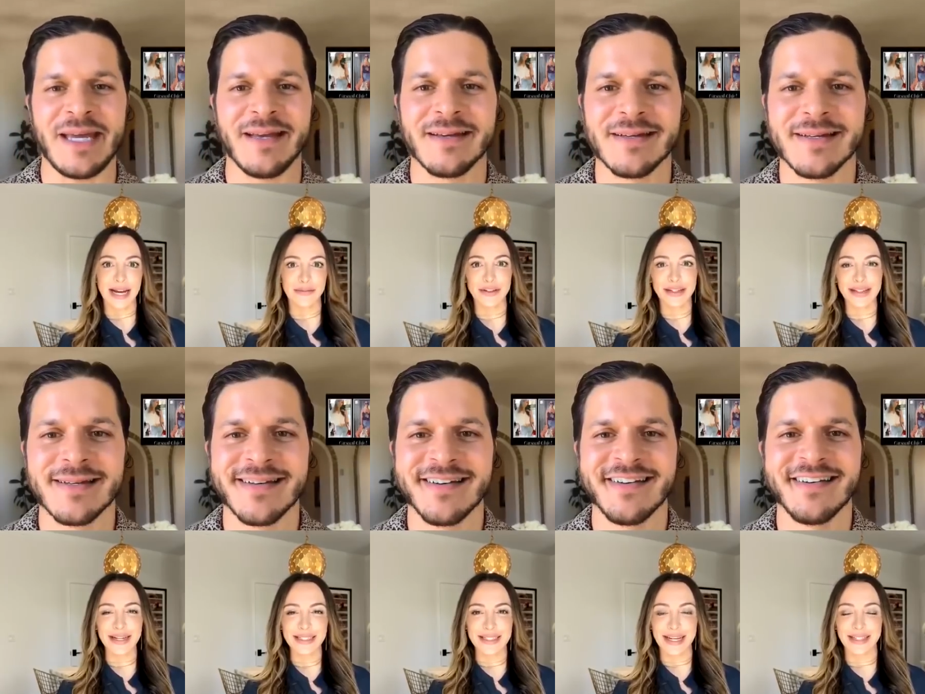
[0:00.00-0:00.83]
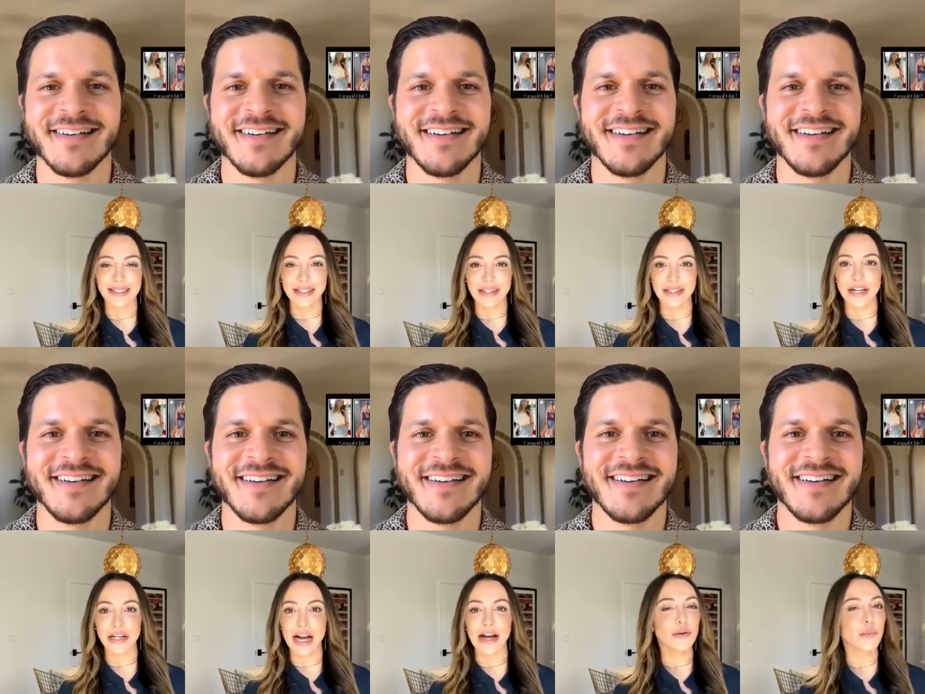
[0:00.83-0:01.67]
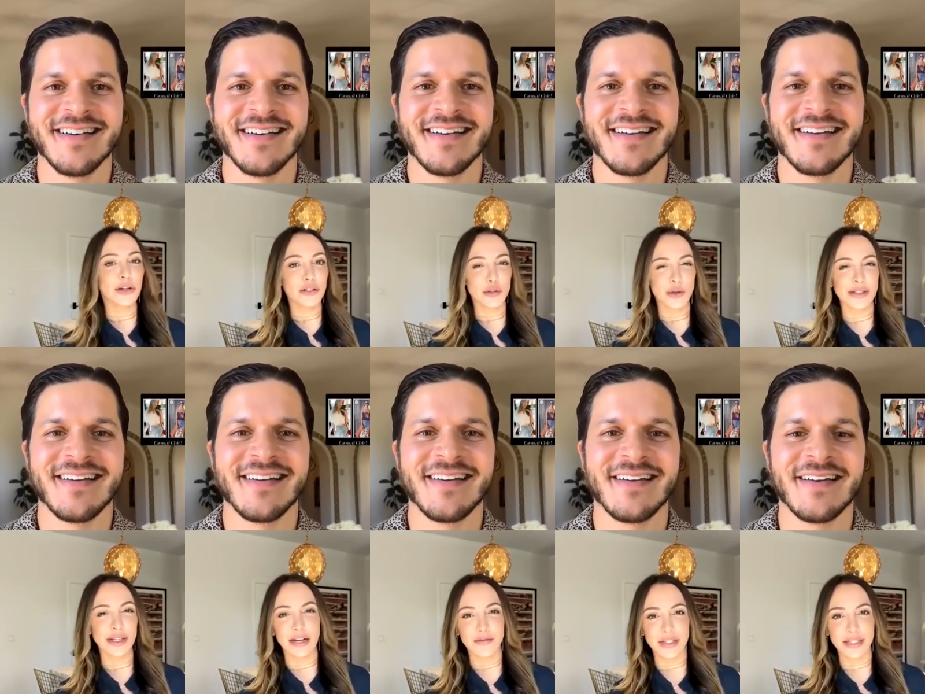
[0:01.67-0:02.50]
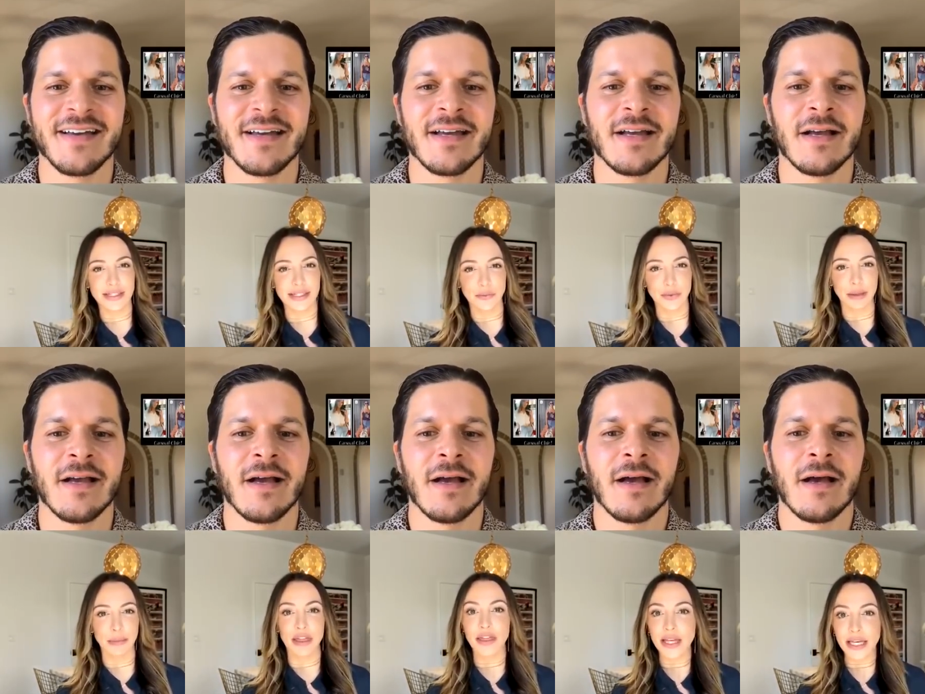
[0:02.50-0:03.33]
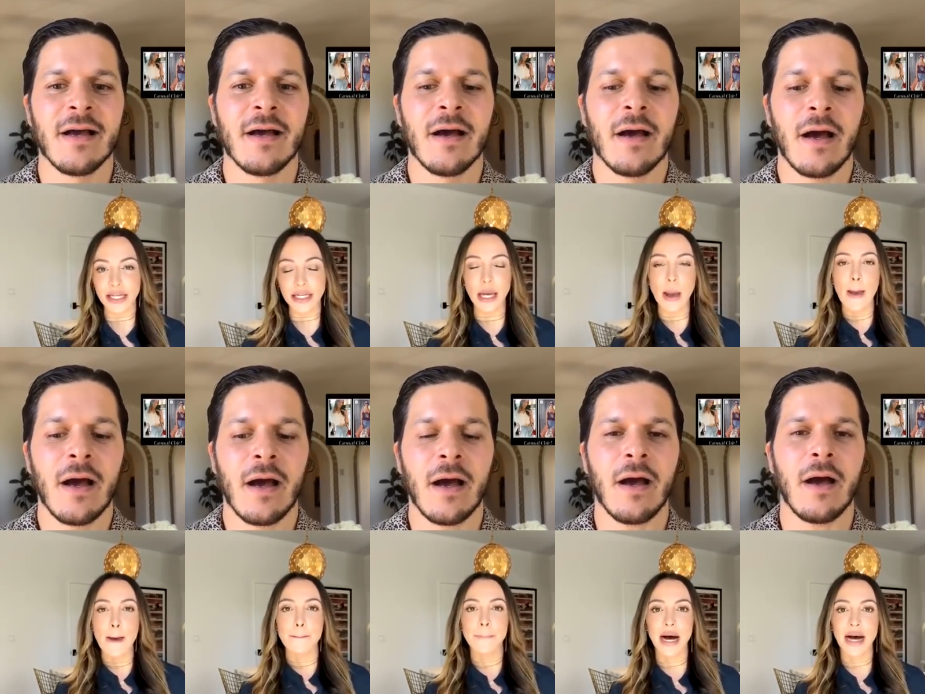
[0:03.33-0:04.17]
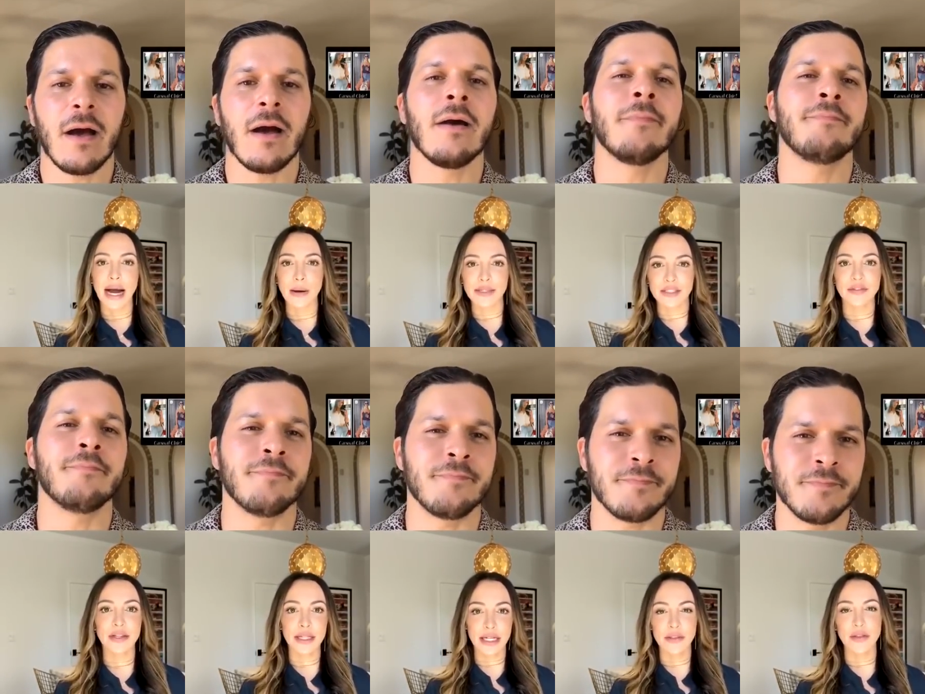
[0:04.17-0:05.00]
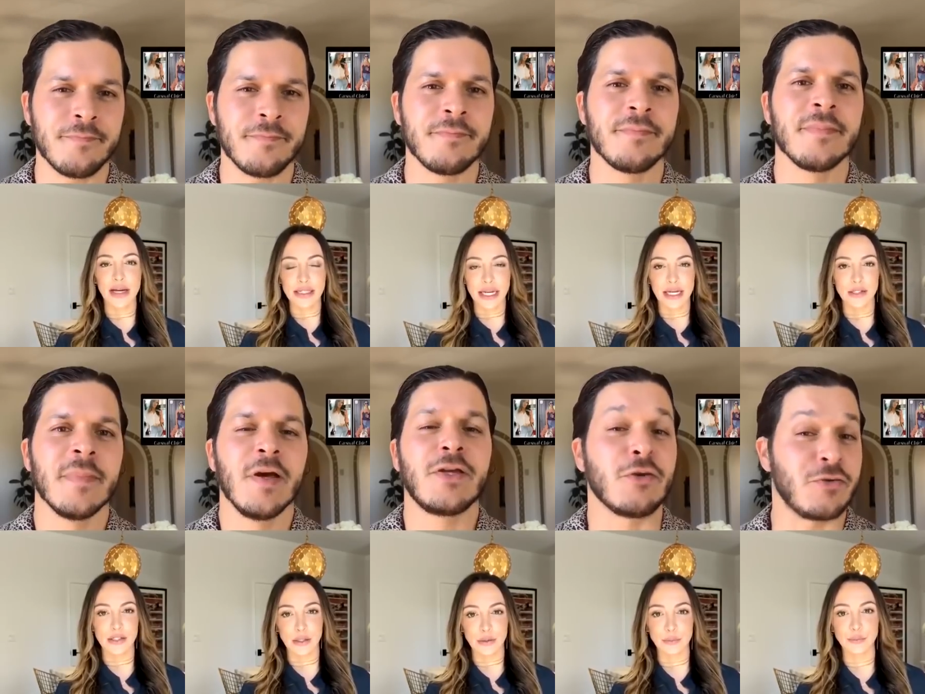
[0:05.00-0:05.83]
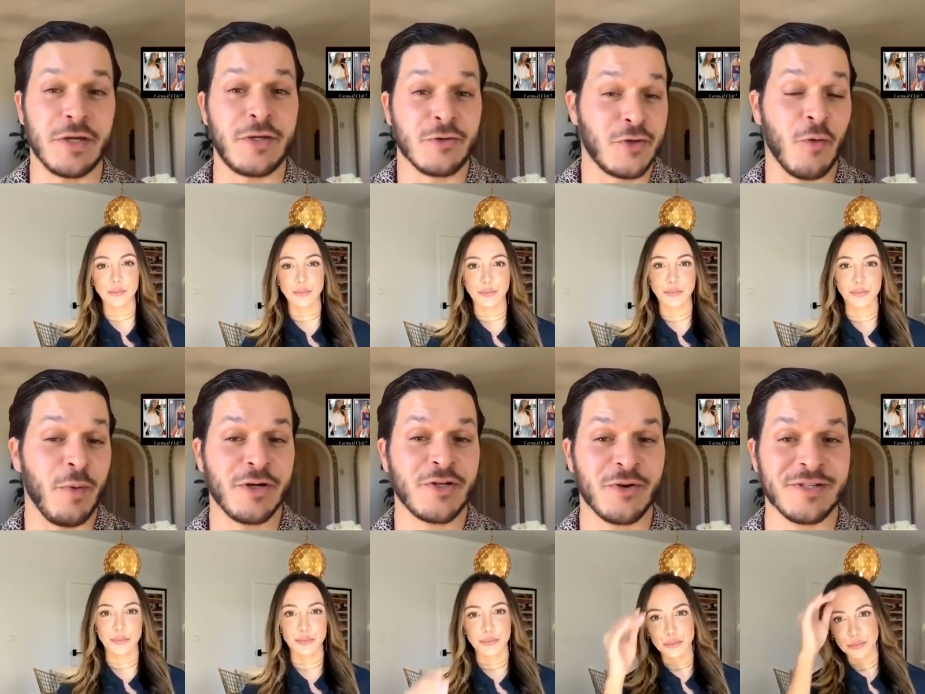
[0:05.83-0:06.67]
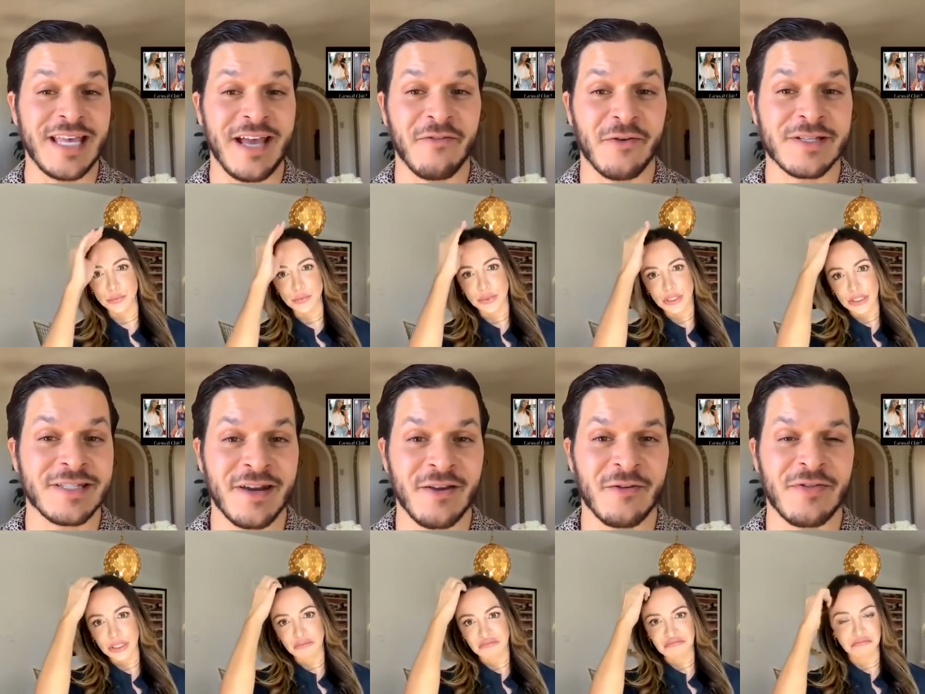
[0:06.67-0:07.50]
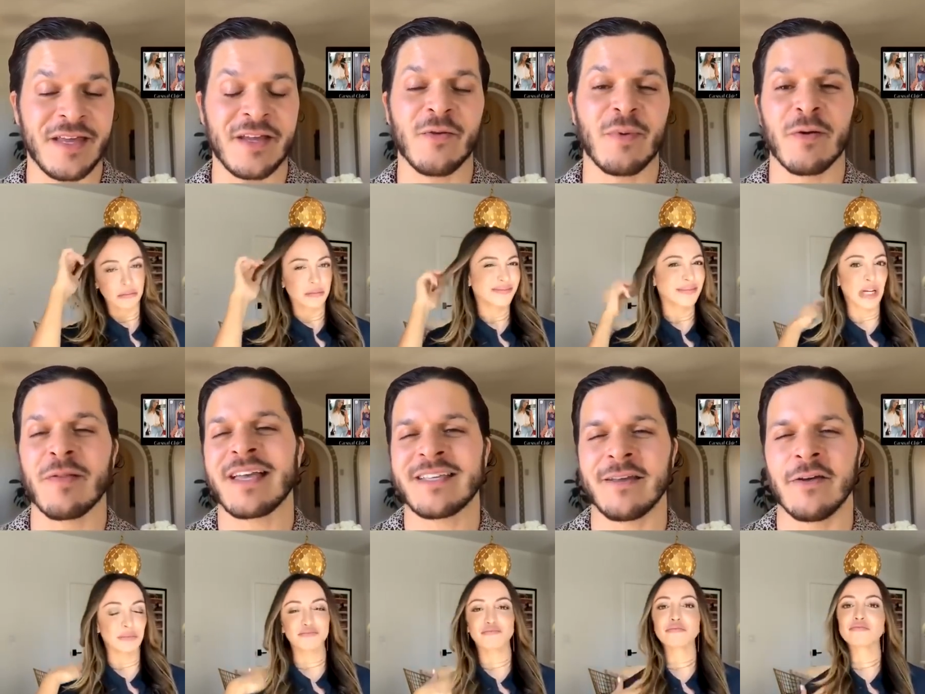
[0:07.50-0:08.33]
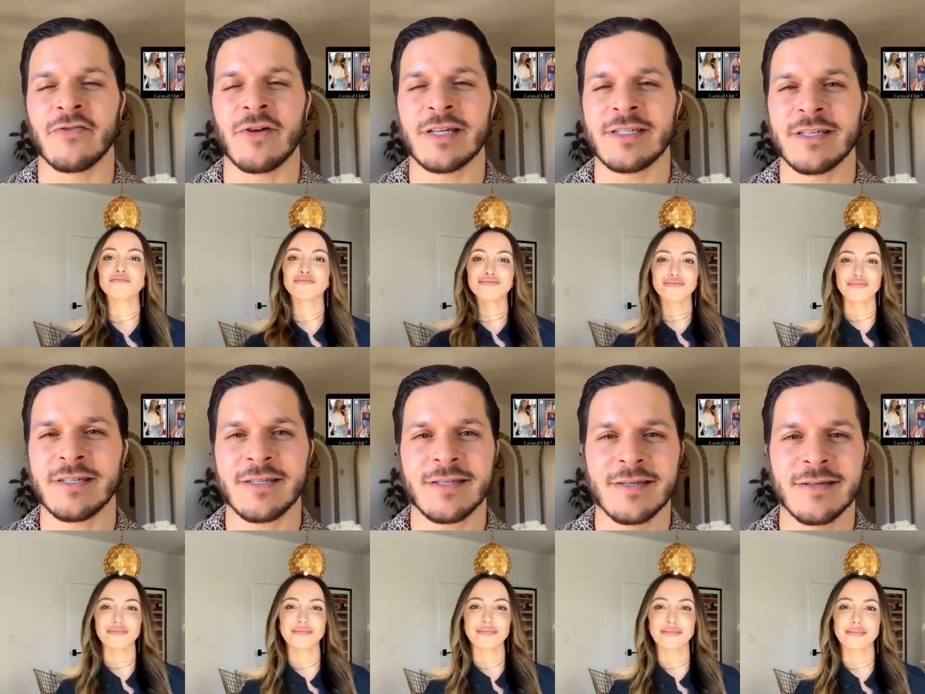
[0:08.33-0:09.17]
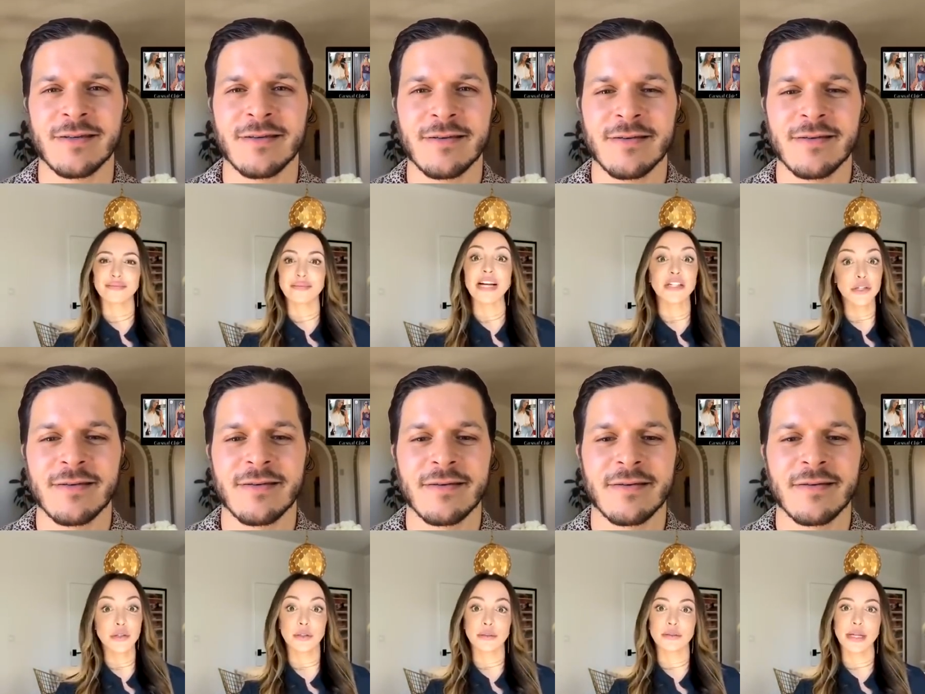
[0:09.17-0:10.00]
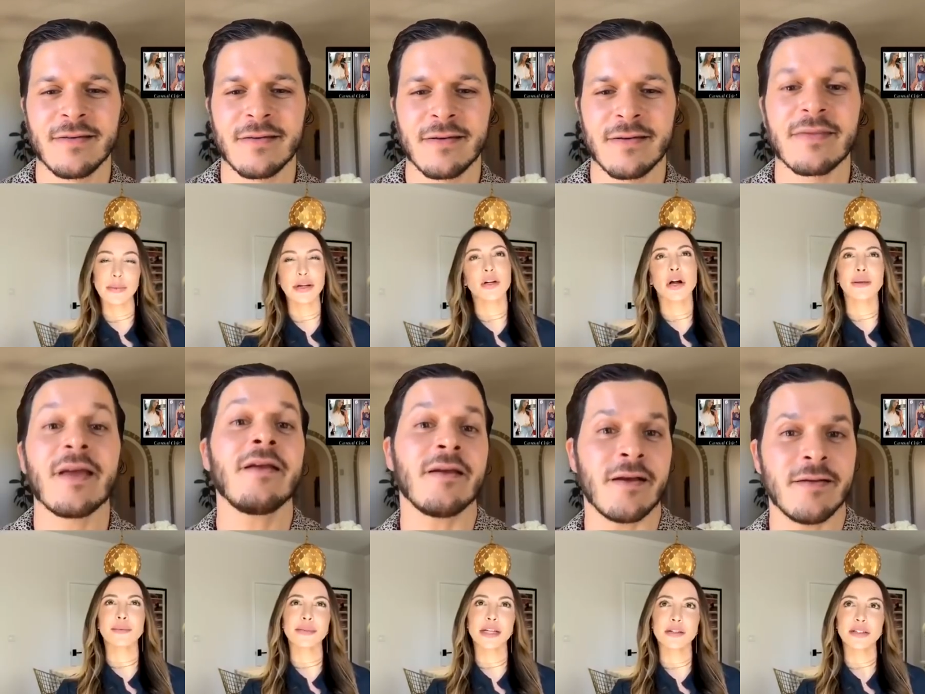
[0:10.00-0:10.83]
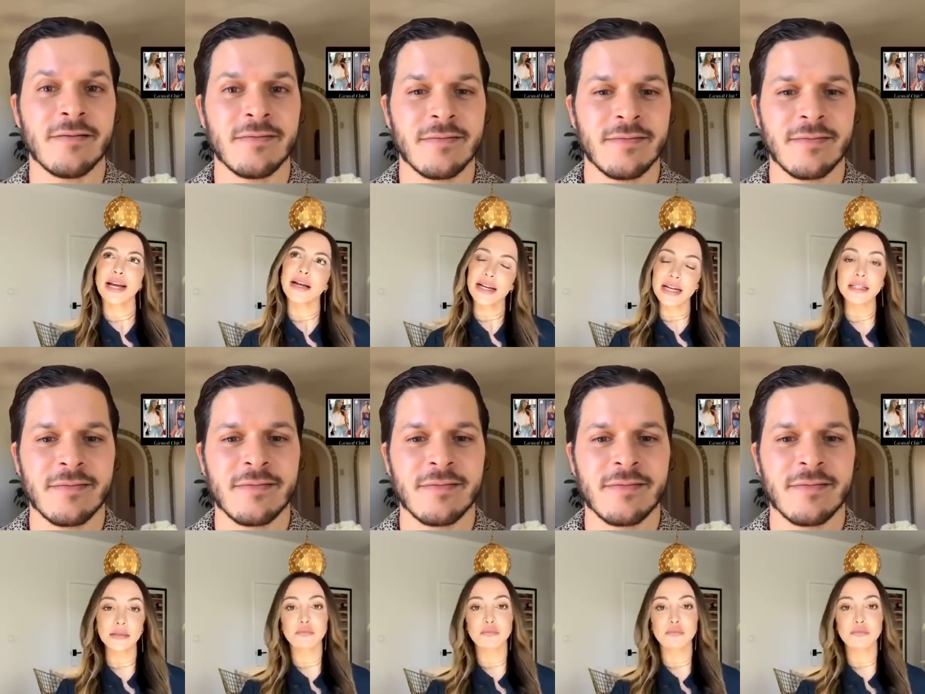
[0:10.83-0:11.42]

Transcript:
Speaker 1: really liked that little look. I don't wear shorts often. It's not really my thing, but I was feeling it that day. So you, you
Speaker 2: don't wear shorts ever. It's not your thing. You wear no. like sundresses.
Speaker 1: I do. I wouldn't call them. yeah, I guess